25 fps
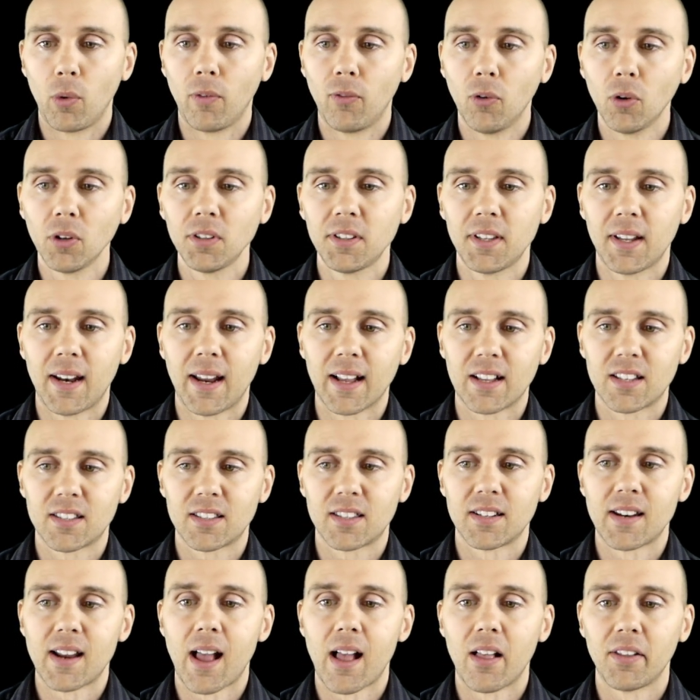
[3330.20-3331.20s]
We've looked at
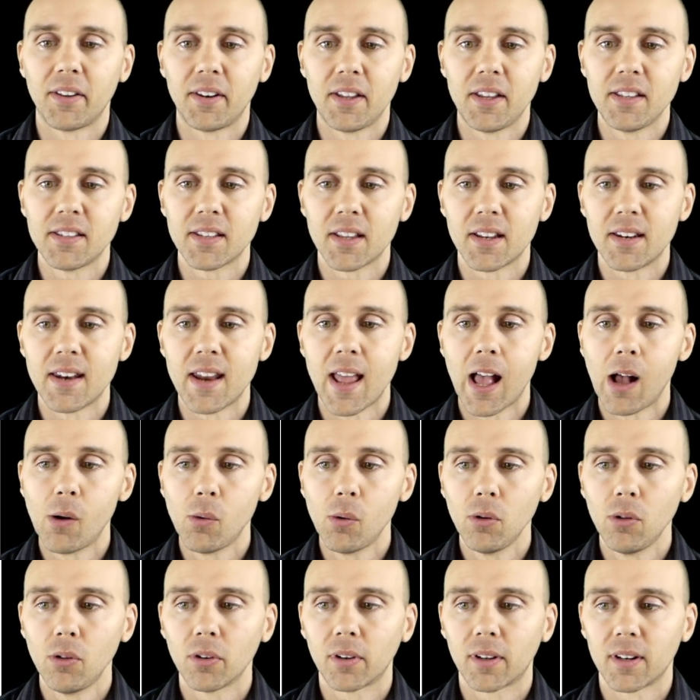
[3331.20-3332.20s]
externalities. Now
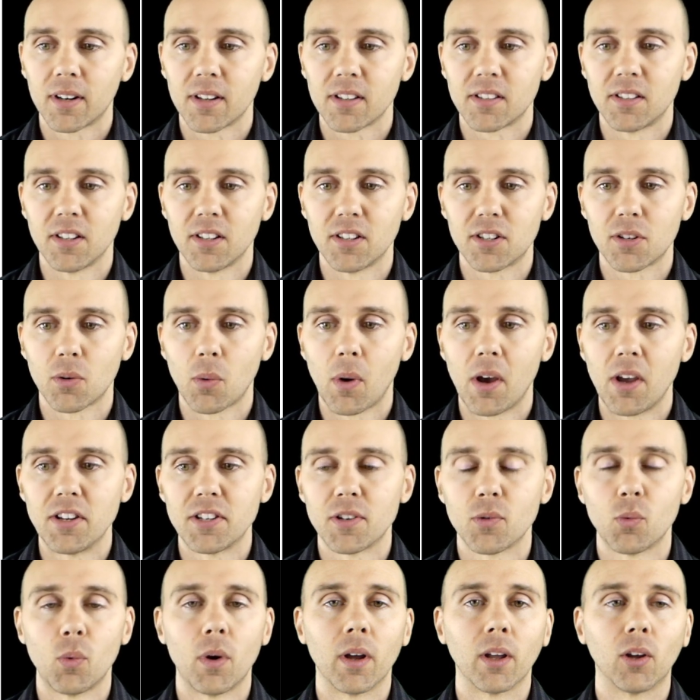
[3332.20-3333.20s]
we'll look at a
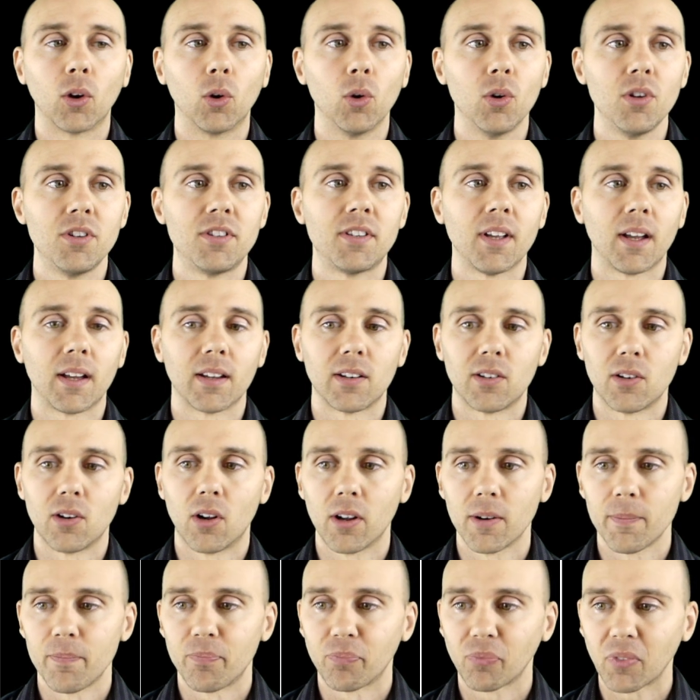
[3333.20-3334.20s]
situation where goods are
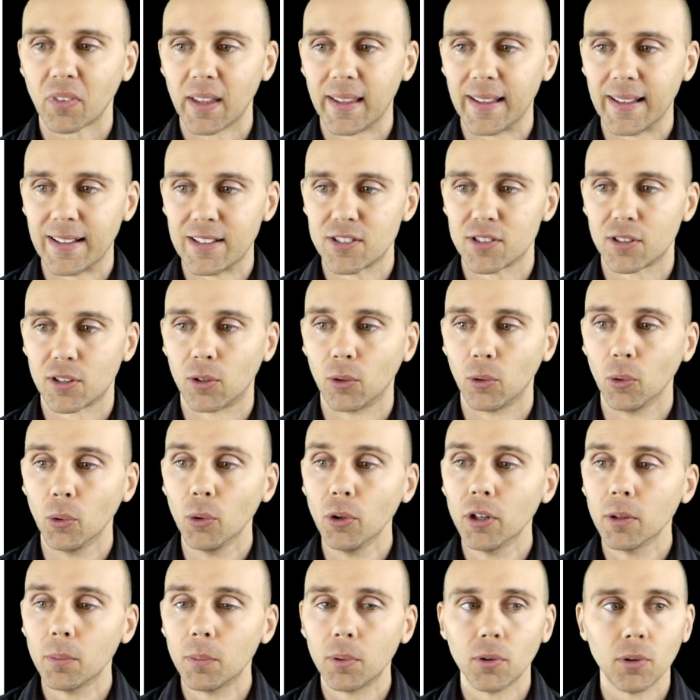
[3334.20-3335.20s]
not
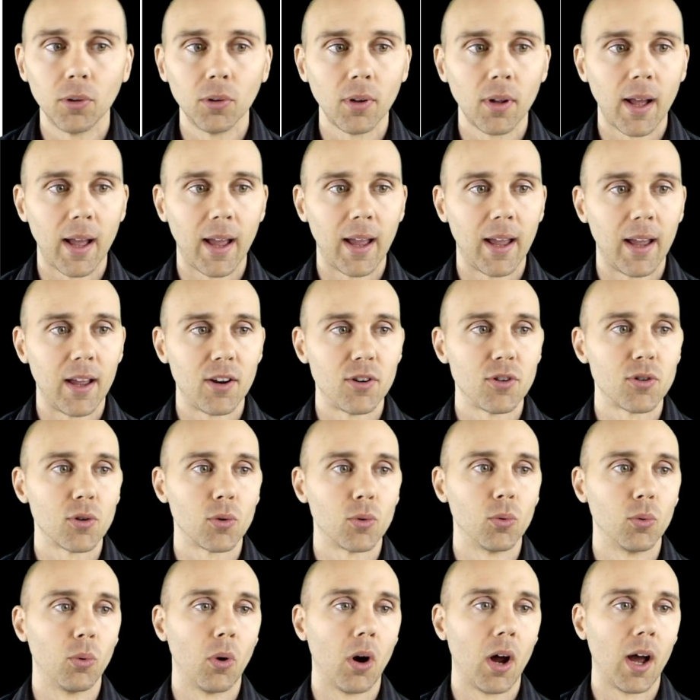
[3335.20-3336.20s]
excludable and
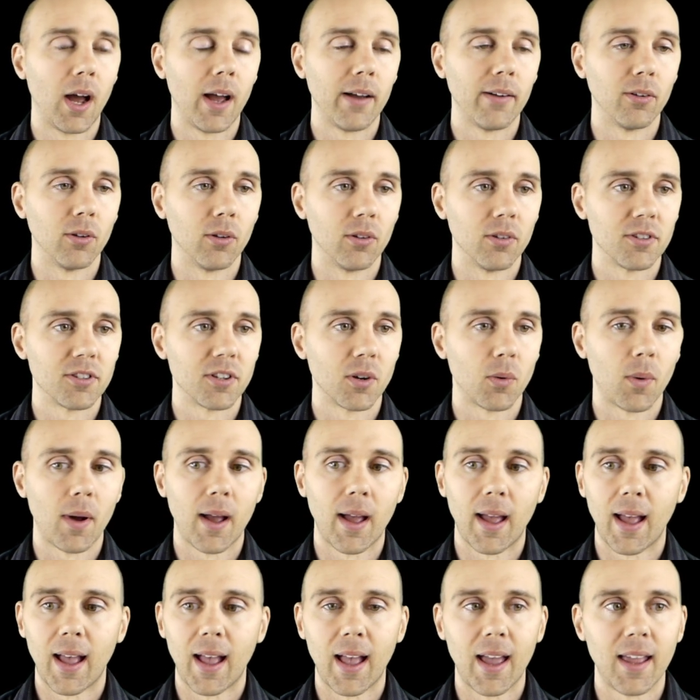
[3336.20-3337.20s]
rival. So
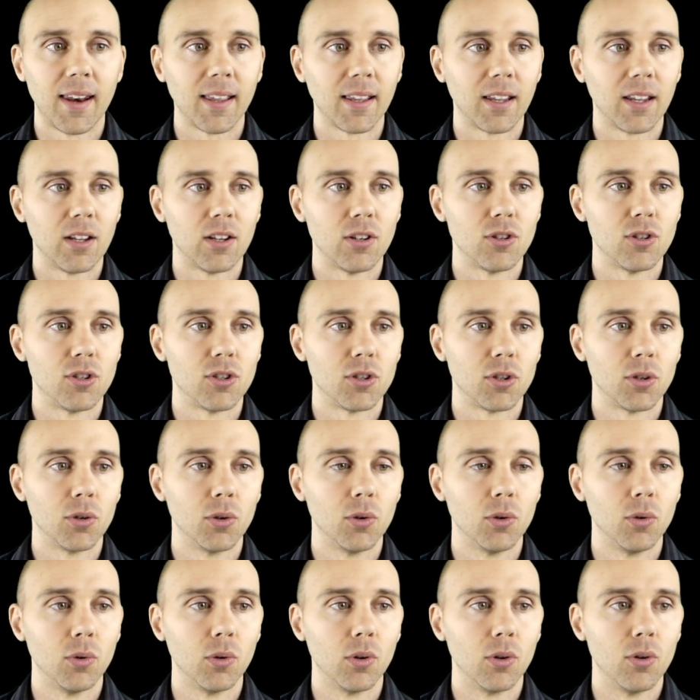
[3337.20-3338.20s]
we're adding in
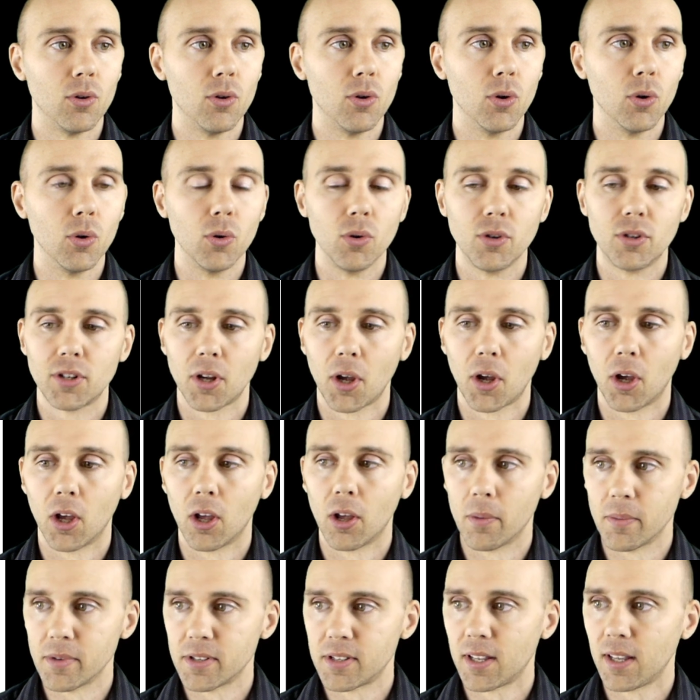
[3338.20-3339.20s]
two new
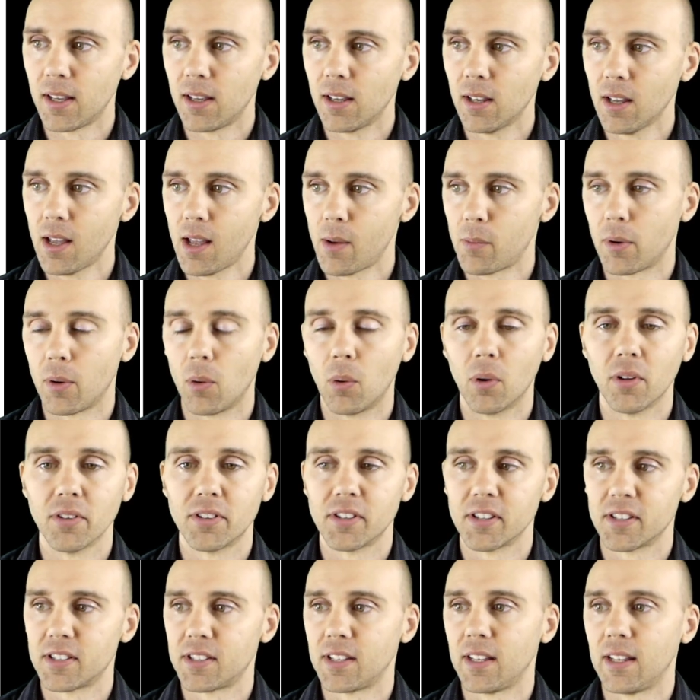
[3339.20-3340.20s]
terms here, and we
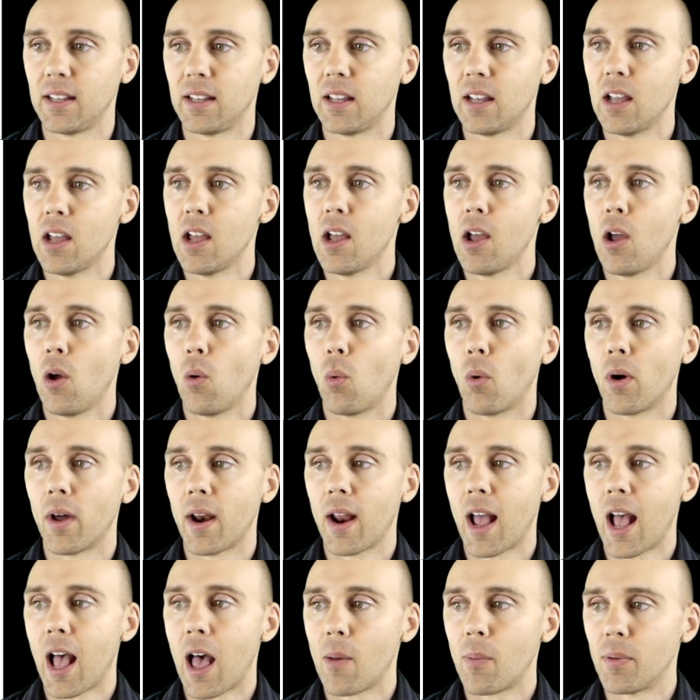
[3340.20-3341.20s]
want to see
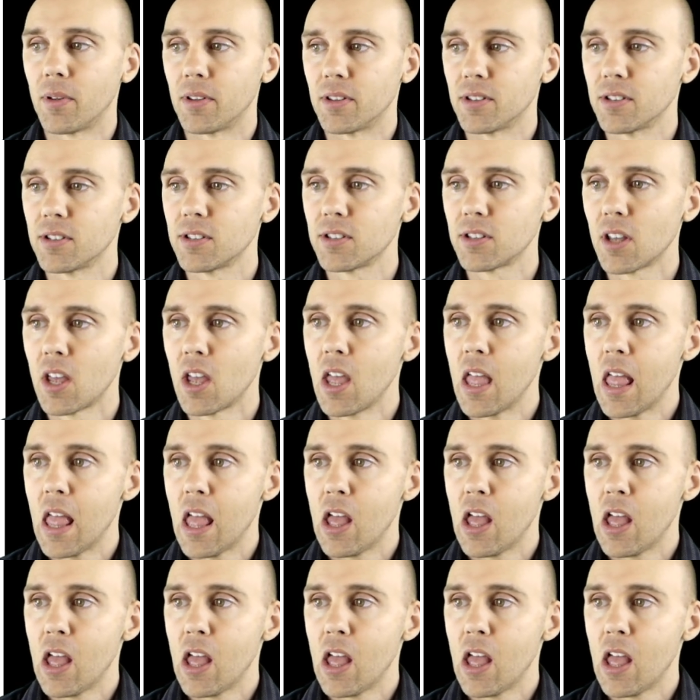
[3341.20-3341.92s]
what happens.